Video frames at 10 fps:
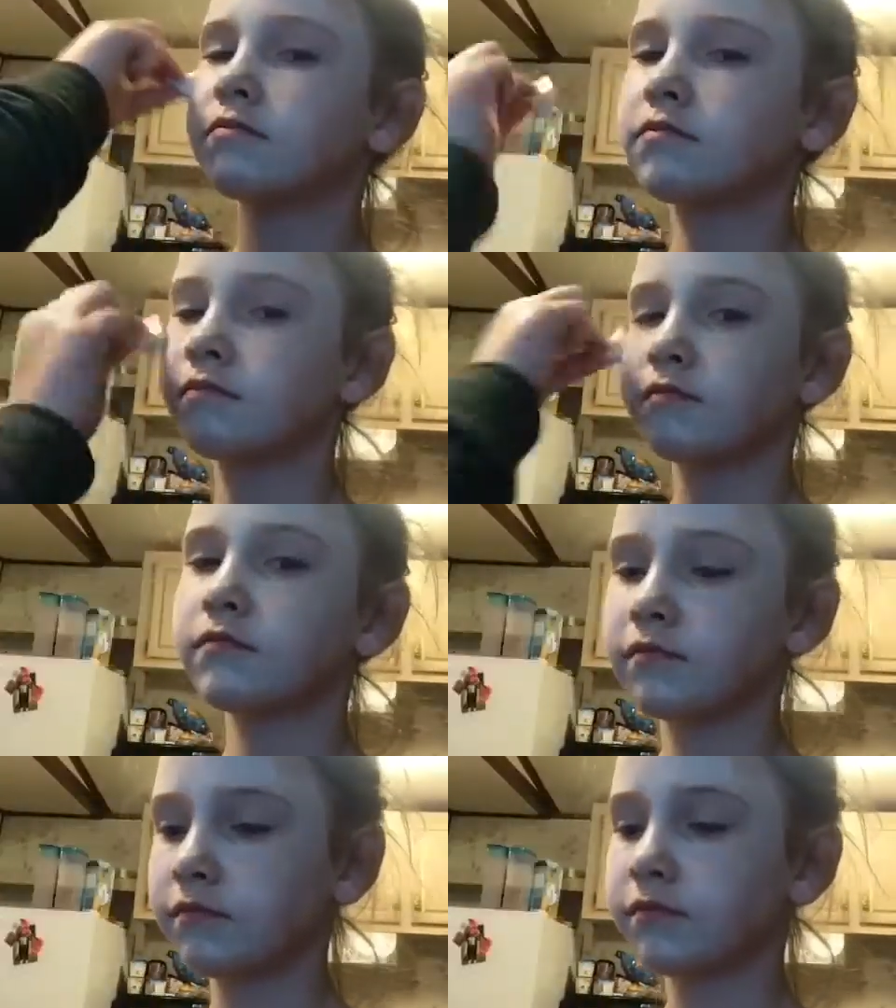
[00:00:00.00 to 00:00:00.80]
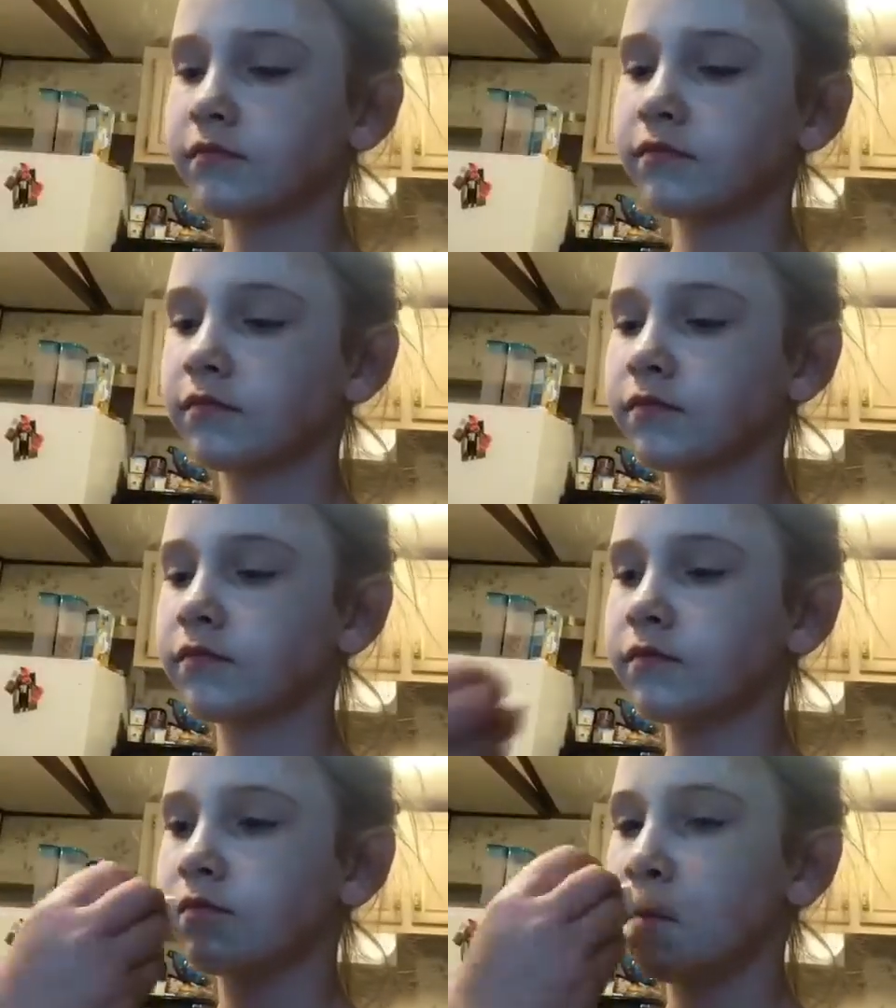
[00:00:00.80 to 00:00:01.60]
take this down the
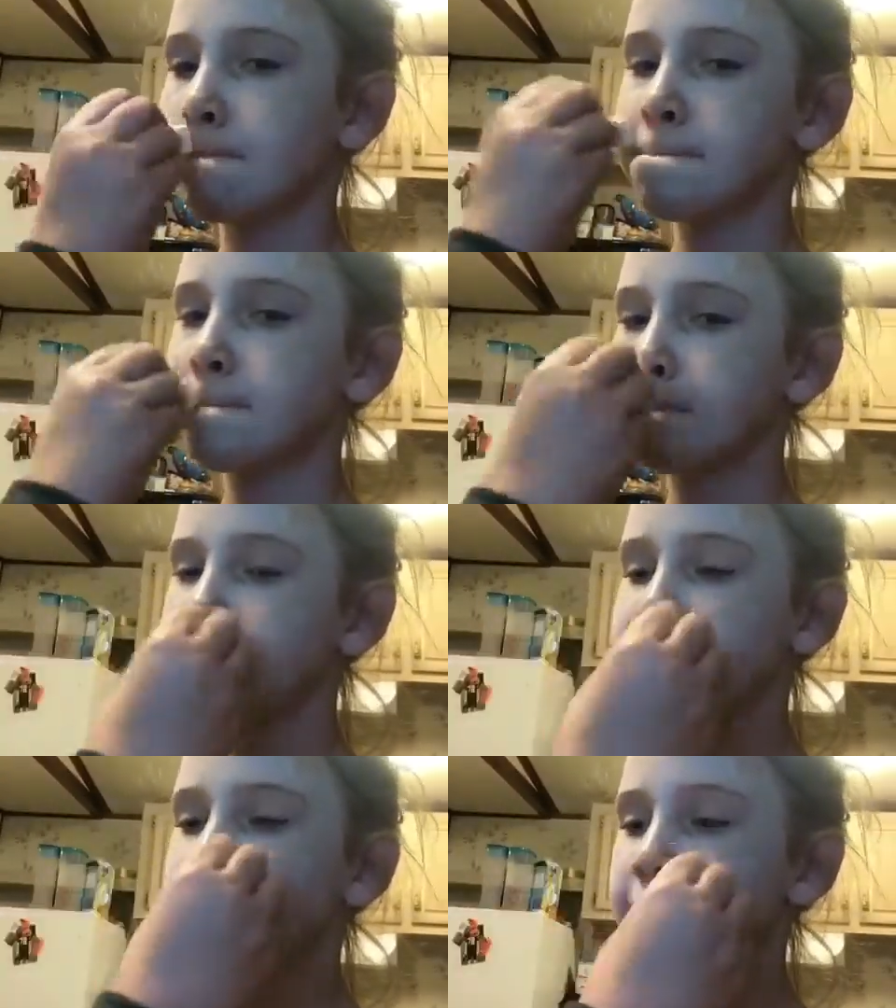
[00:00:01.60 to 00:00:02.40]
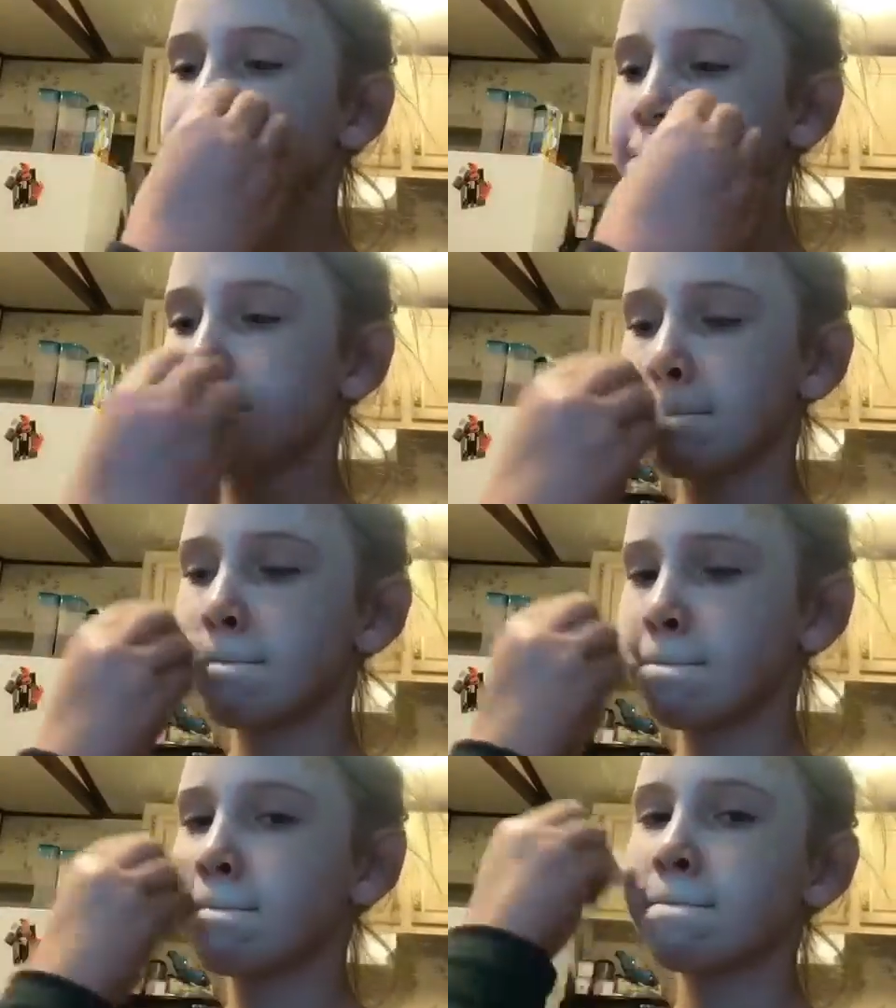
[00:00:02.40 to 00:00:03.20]
neck, but for the
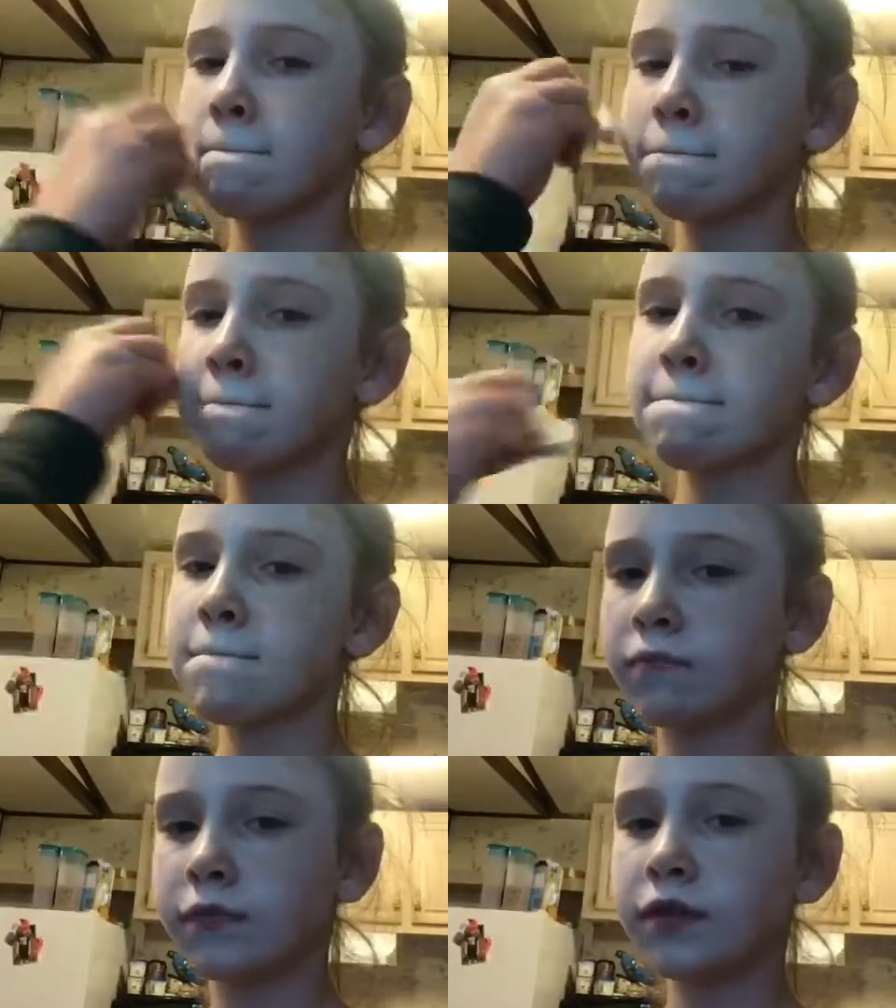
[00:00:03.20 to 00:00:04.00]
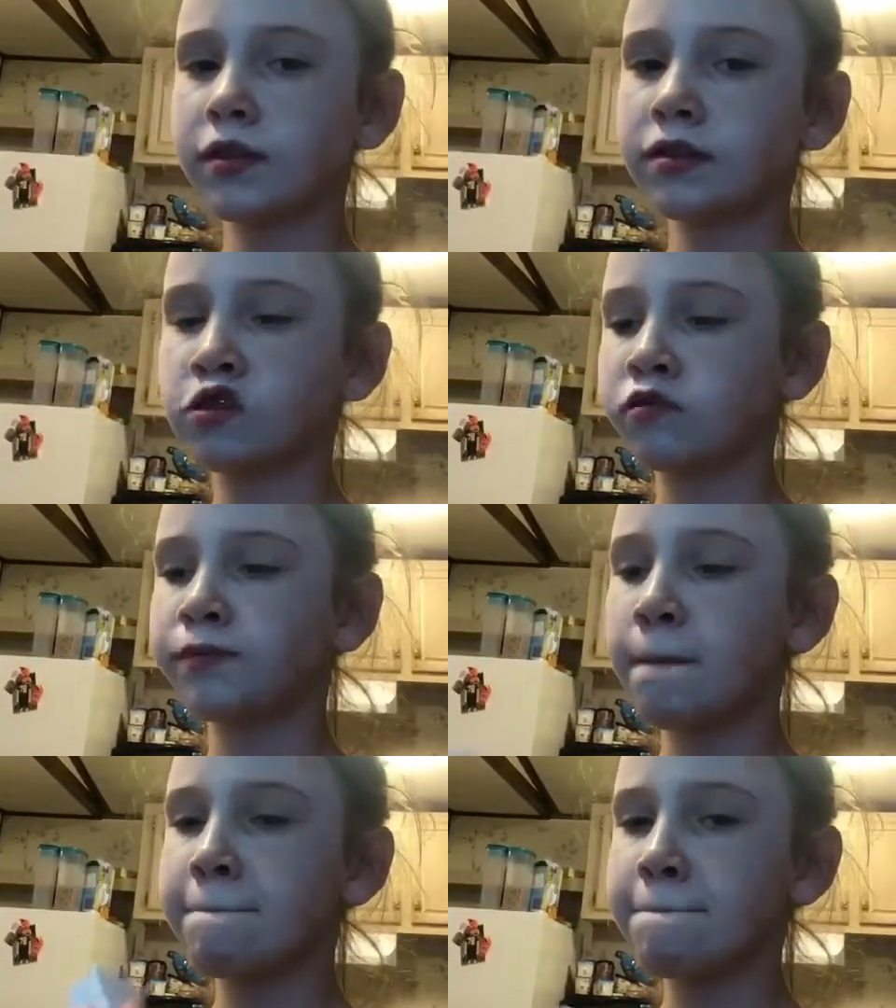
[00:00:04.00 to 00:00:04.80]
purpose of doing this video,
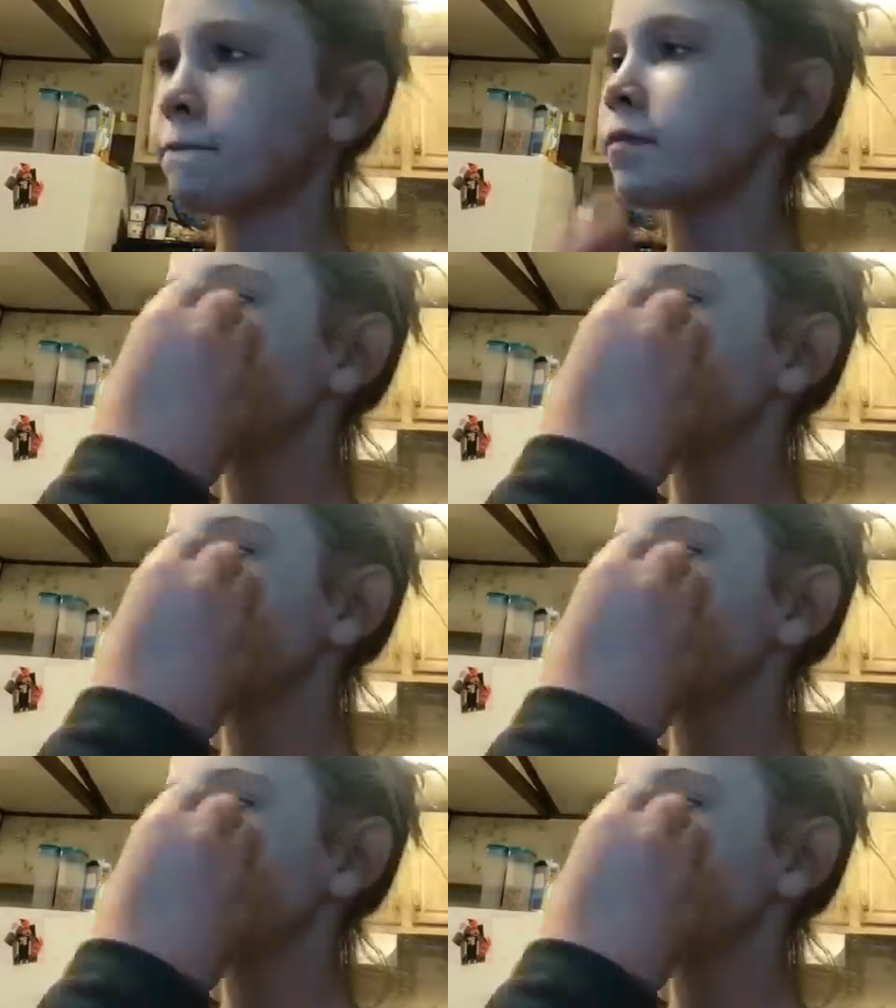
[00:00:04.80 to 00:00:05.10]
I did not